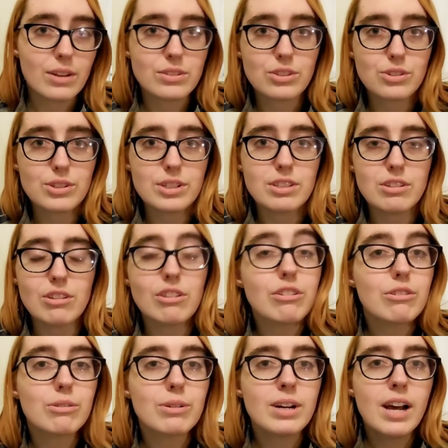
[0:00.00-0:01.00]
sounds good to
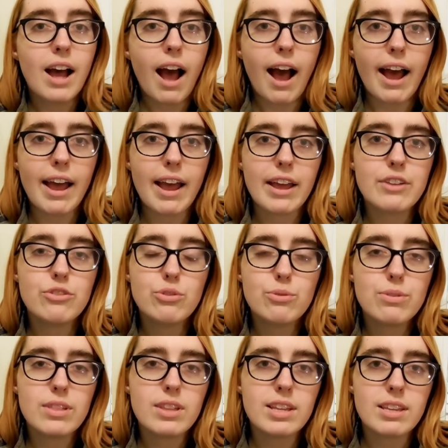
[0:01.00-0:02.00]
you, I
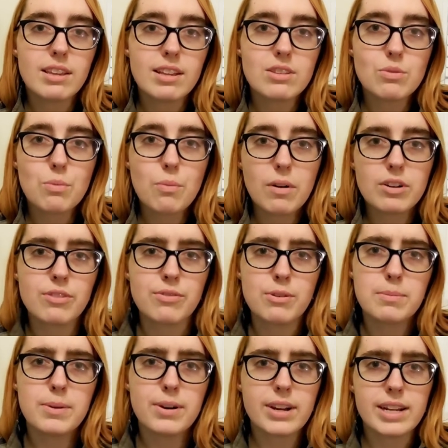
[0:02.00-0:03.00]
do think it's a
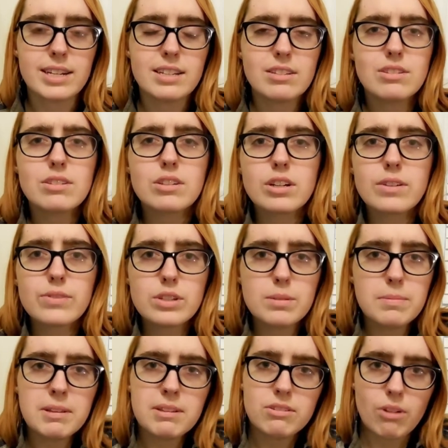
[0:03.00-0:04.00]
wonderful book and it deserves
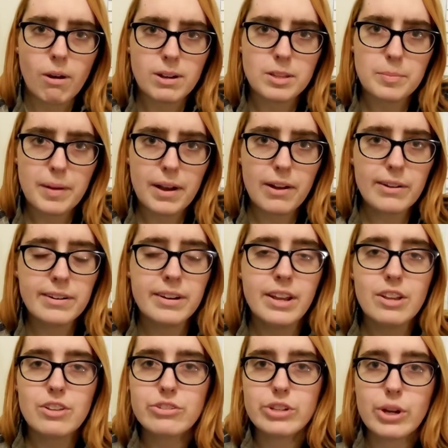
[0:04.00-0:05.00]
to be talked about.
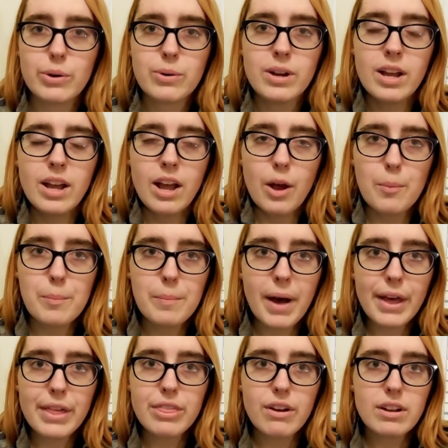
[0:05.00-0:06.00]
So,
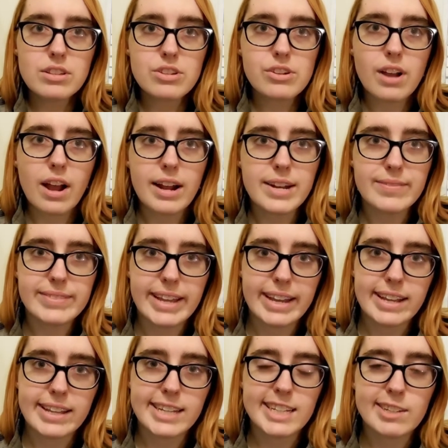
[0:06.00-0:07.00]
my thoughts are kind of
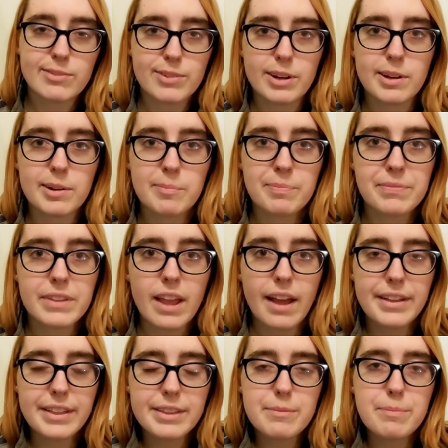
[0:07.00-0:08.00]
negative. Um,
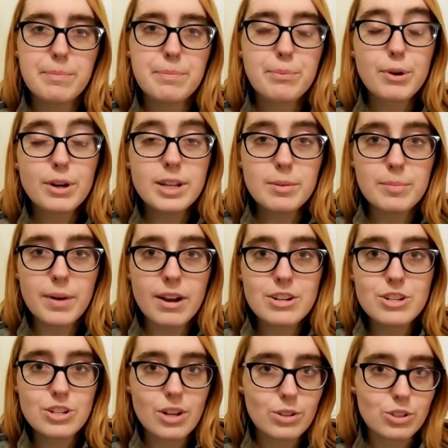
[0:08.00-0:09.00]
it, pretty
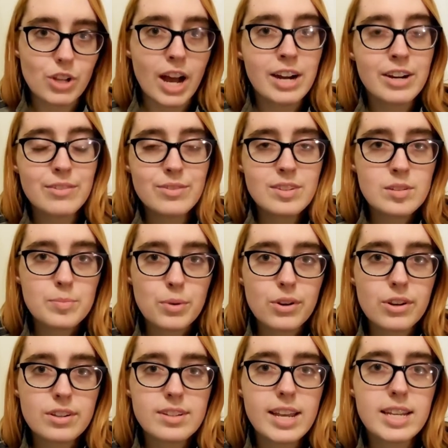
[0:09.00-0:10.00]
much a lot of this
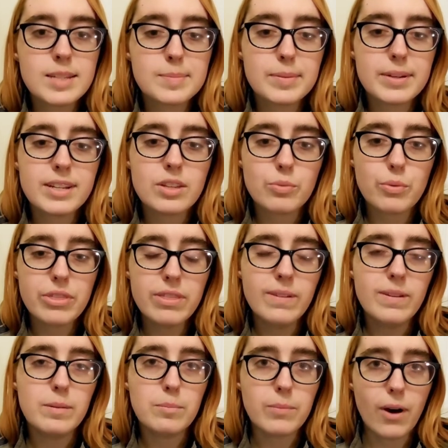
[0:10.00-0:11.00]
book takes place with
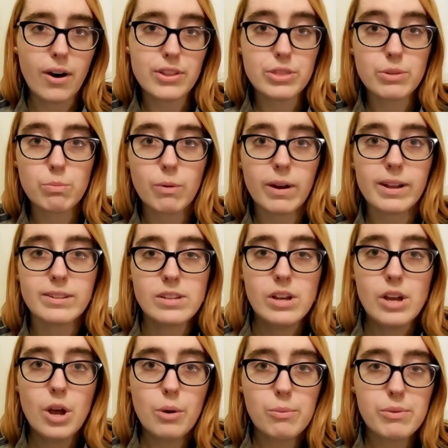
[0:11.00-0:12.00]
them on the run
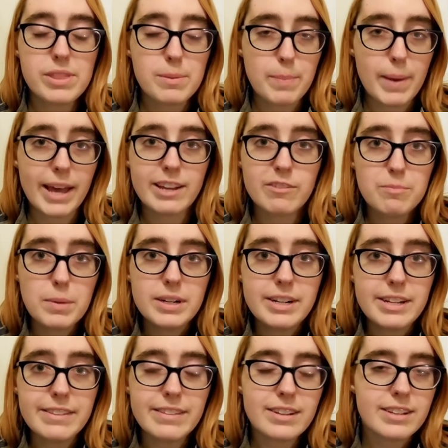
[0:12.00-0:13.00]
with a bag of
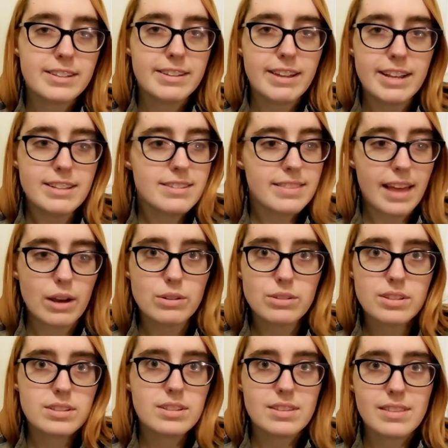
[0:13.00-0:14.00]
money that contains
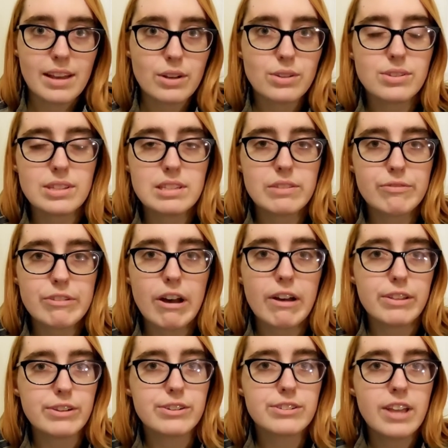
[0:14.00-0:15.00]
thousands and thousands of
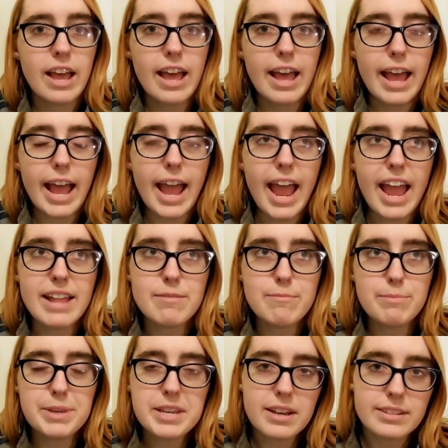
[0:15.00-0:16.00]
dollars.
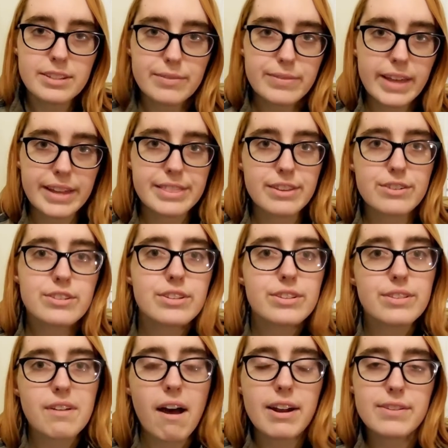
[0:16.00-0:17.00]
And because of that, there's a
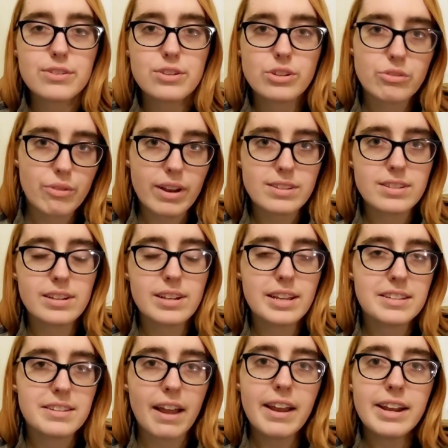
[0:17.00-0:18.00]
lot of stress and
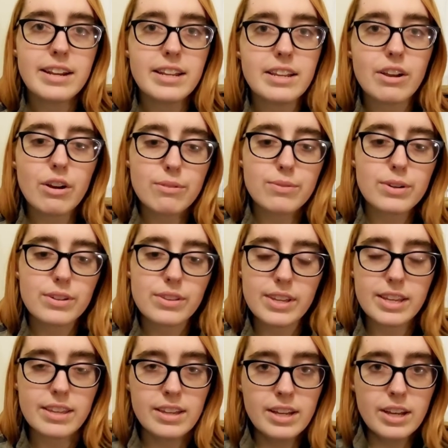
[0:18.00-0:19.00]
anxiety over
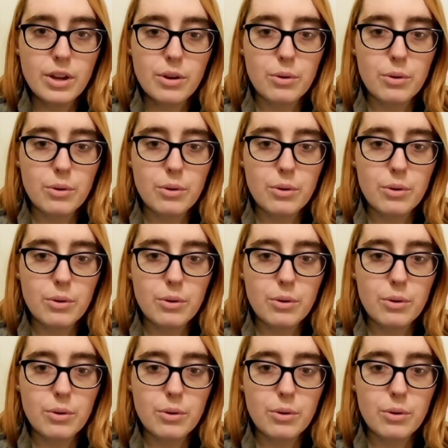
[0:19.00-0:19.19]
like